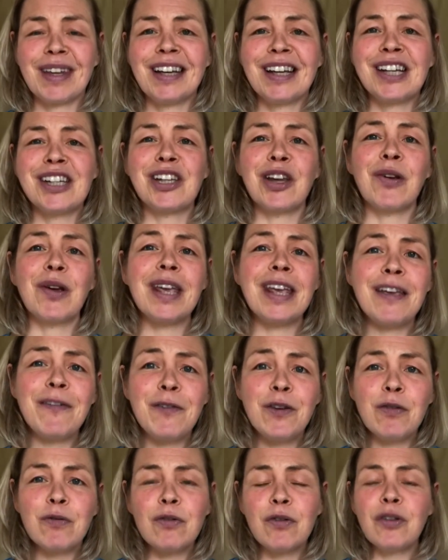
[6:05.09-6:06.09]
So if
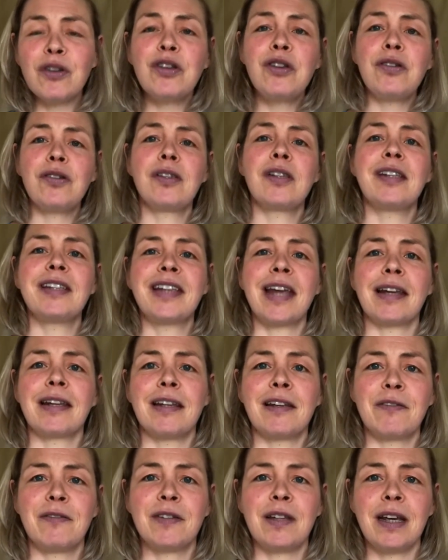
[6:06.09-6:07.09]
you're not used to
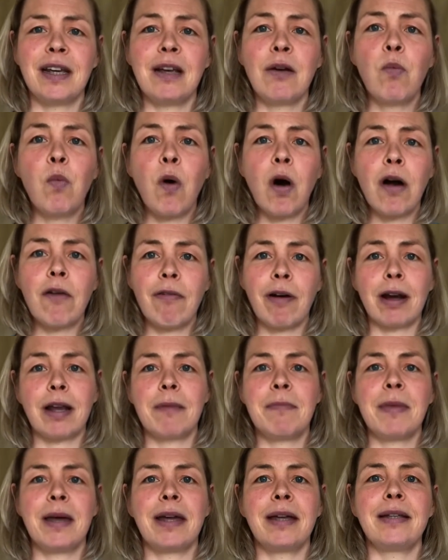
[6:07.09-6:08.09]
deadlifting, what I
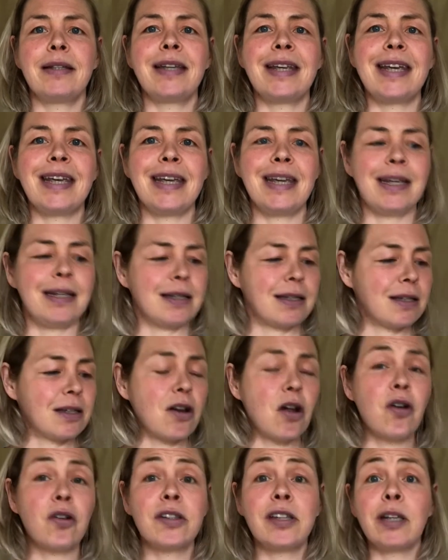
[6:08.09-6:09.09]
recommend is
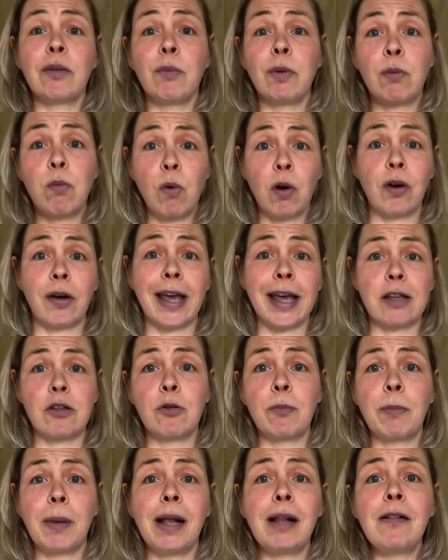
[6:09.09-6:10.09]
starting with 1
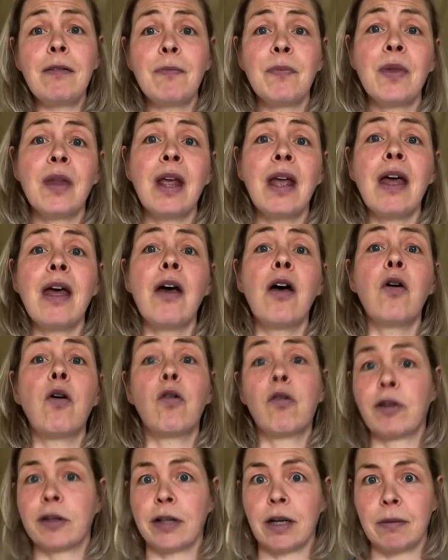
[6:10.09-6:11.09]
kettlebell
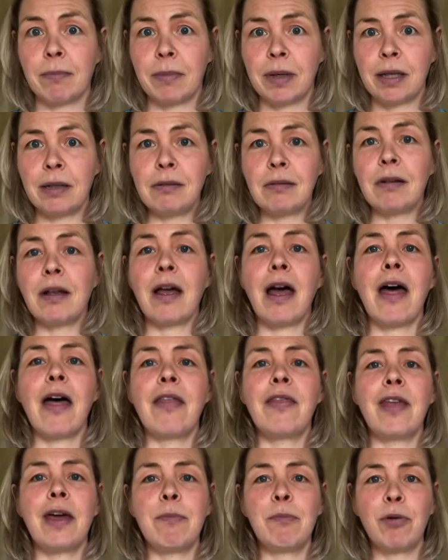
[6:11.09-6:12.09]
or a dumbbell, and
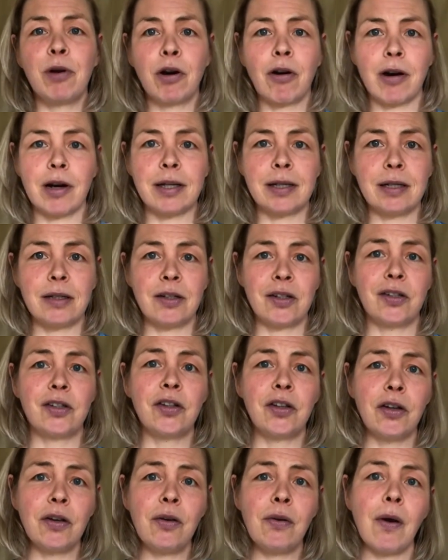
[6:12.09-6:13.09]
then progressing to
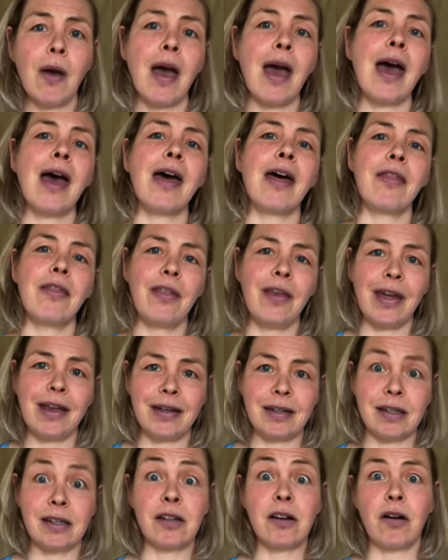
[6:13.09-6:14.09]
2, and then
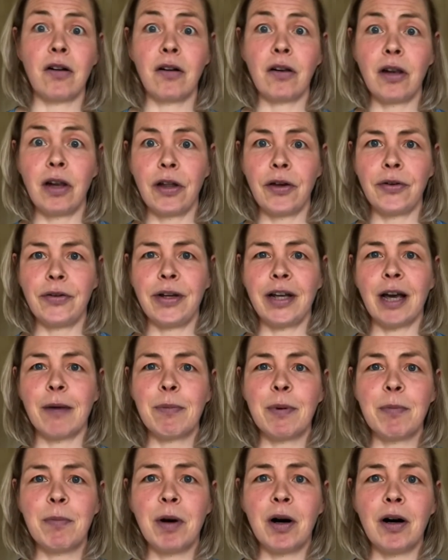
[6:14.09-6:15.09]
start loading up a
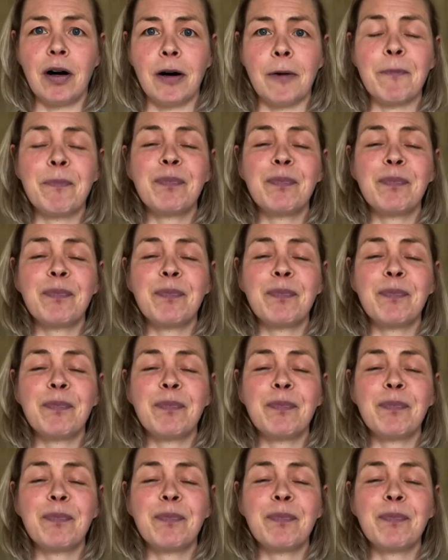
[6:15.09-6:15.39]
bar.